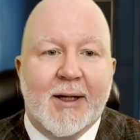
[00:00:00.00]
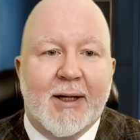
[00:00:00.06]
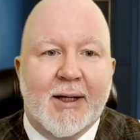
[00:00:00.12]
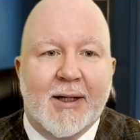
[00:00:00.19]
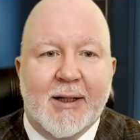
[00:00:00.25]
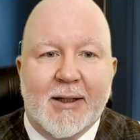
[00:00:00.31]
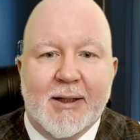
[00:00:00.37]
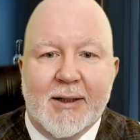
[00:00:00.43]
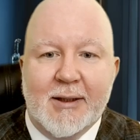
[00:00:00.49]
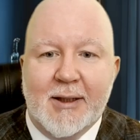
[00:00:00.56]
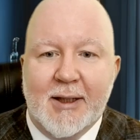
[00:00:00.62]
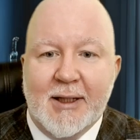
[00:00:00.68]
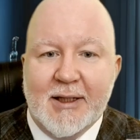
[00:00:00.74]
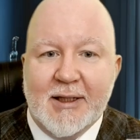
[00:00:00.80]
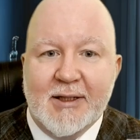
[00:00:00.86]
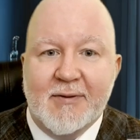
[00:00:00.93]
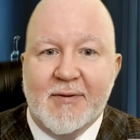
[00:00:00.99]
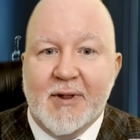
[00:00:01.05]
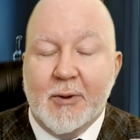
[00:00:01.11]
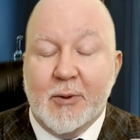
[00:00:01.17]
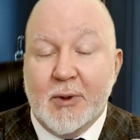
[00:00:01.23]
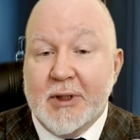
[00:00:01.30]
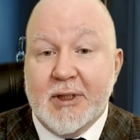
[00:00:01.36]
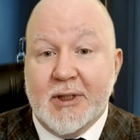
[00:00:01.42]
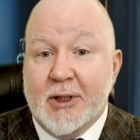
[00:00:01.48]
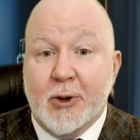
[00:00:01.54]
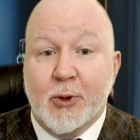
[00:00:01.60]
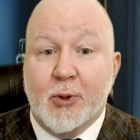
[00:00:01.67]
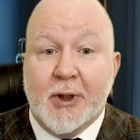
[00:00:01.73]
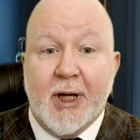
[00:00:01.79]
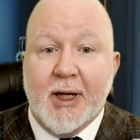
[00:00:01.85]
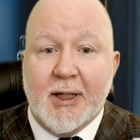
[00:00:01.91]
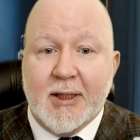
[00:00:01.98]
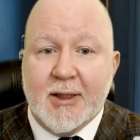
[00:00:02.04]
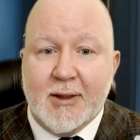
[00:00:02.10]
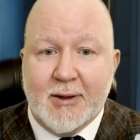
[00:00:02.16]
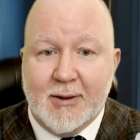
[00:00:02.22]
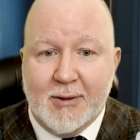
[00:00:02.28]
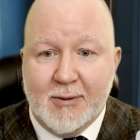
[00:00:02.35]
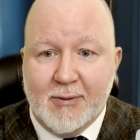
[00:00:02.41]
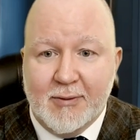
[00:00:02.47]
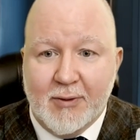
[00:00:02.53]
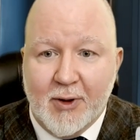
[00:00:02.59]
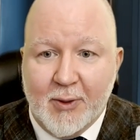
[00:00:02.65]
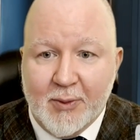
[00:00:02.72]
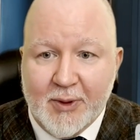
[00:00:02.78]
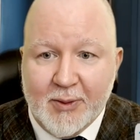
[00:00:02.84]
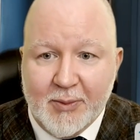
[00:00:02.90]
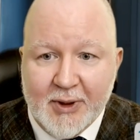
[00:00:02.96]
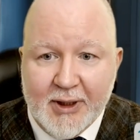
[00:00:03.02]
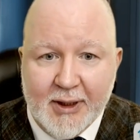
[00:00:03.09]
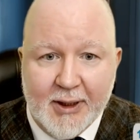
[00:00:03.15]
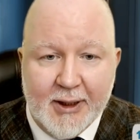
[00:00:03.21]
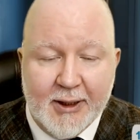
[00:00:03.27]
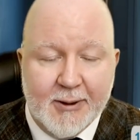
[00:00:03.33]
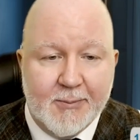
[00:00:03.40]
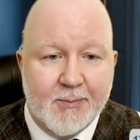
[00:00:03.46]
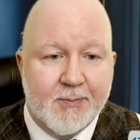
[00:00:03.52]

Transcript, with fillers: uh, as if there was no case from the beginning.